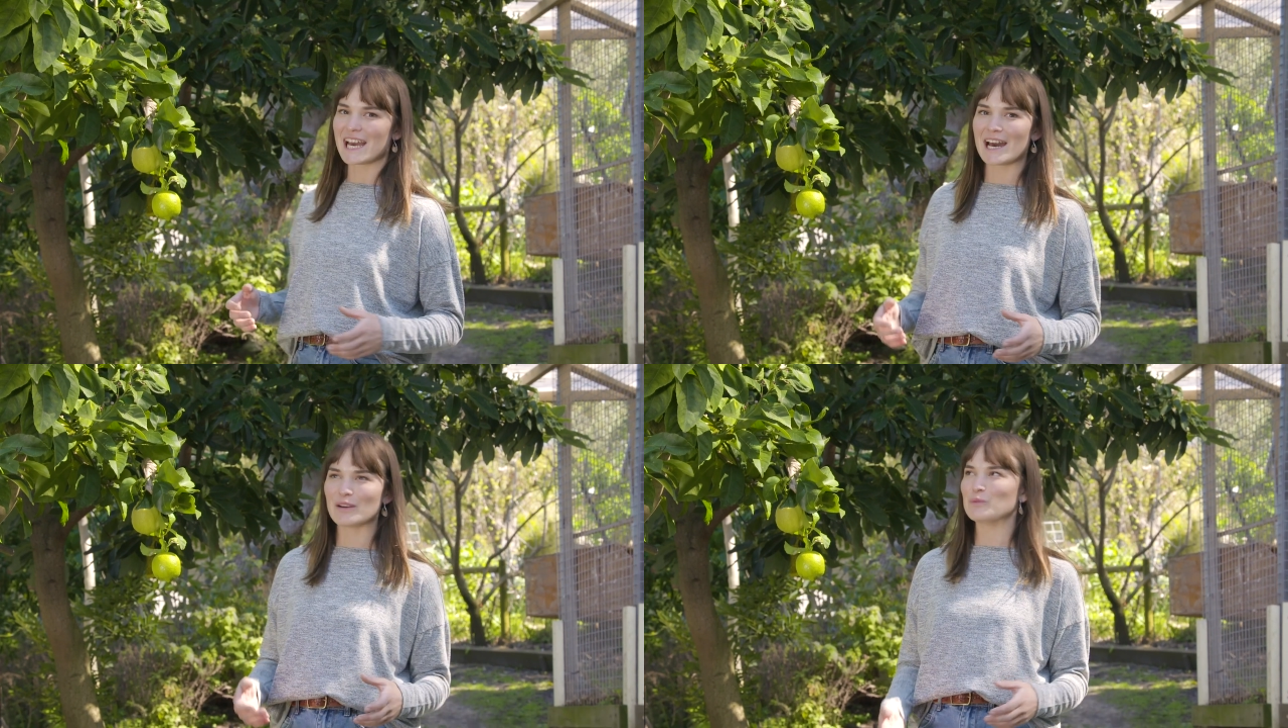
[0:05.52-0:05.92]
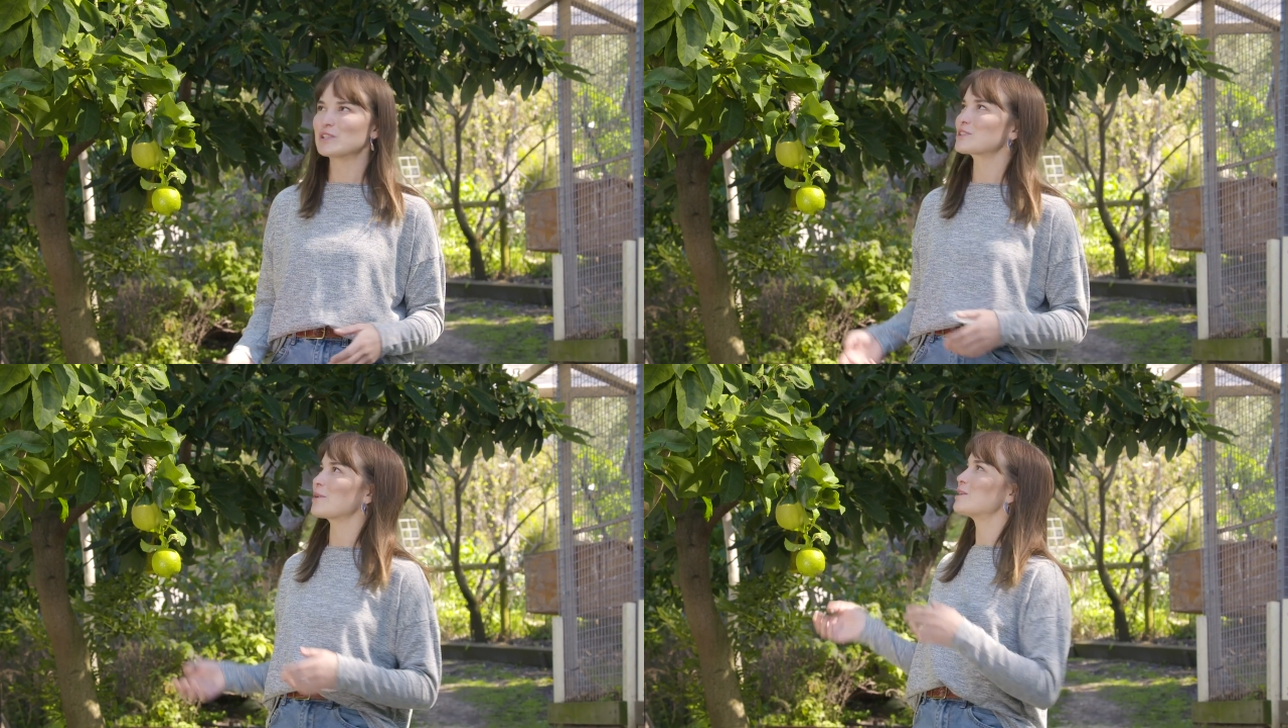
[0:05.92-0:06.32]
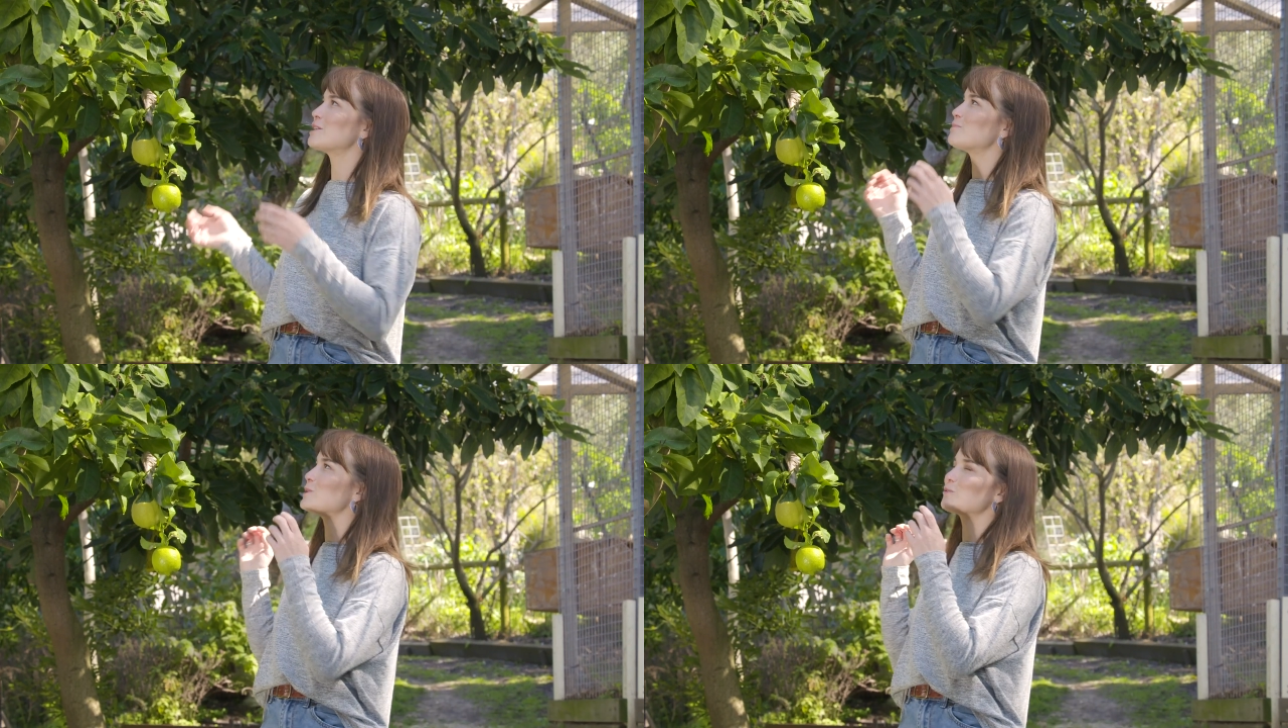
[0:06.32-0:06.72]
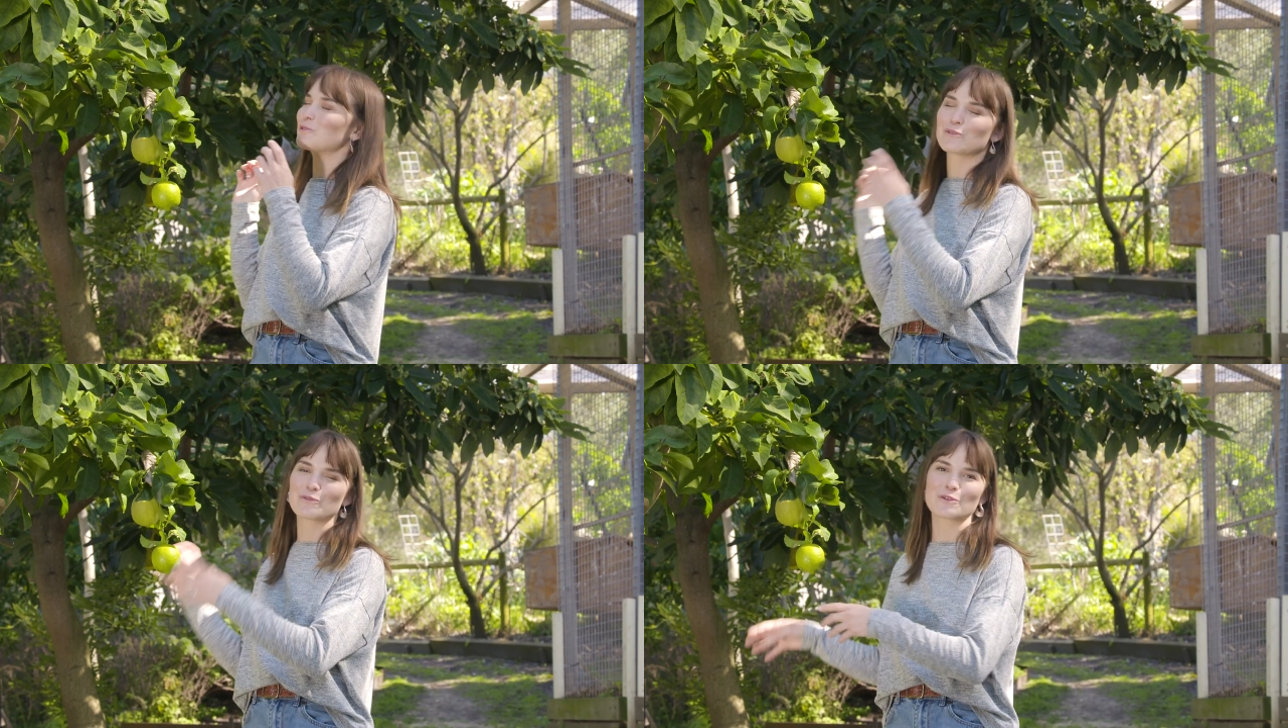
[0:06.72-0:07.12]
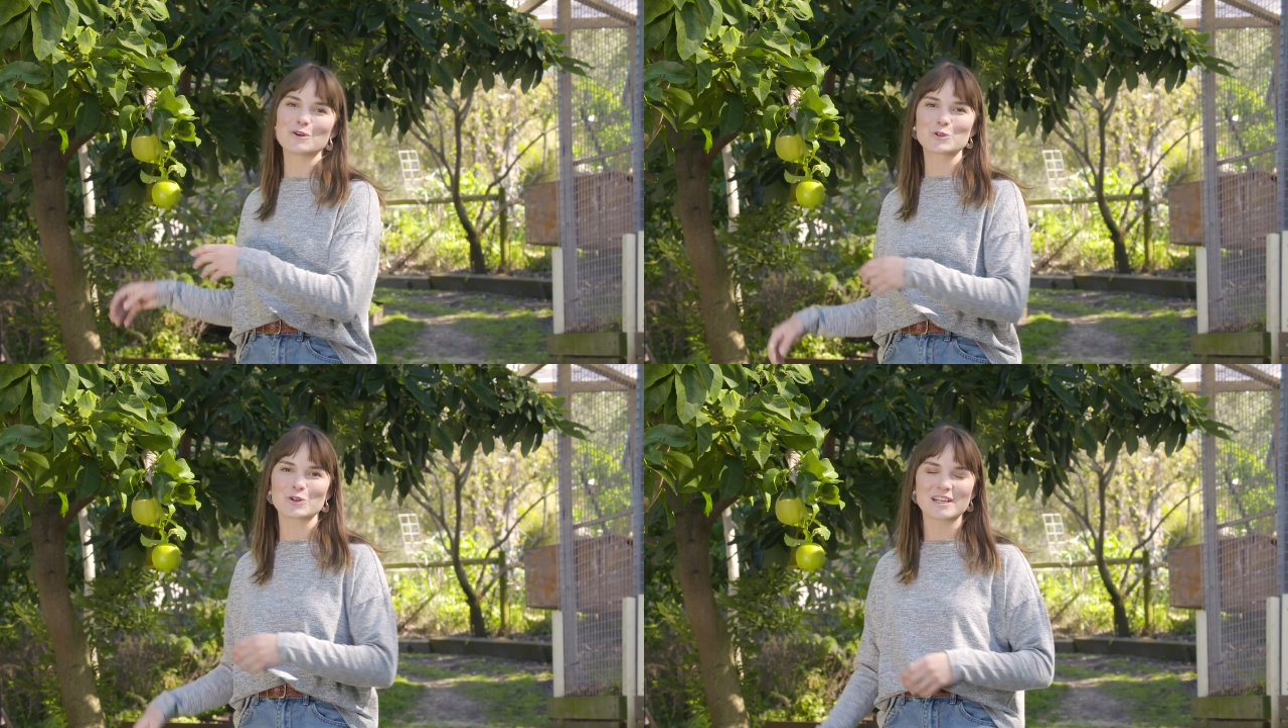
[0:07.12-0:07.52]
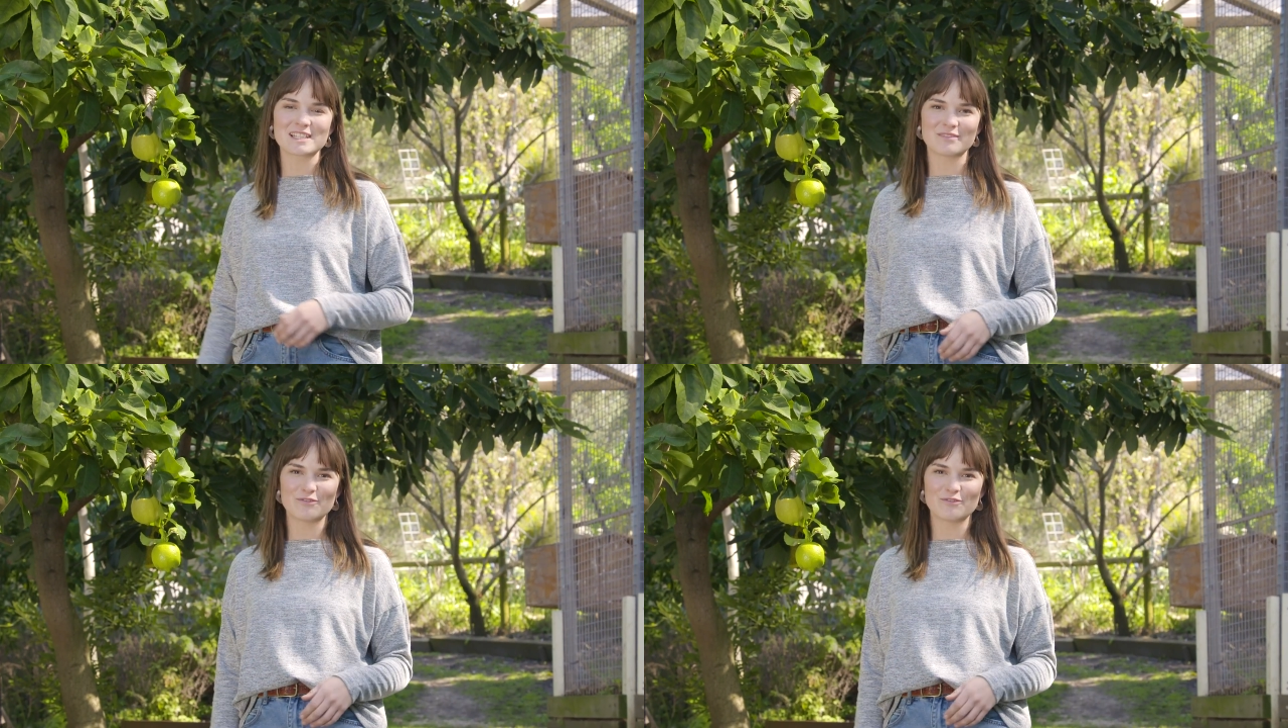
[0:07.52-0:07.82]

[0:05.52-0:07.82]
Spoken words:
garden with so many beautiful fruit trees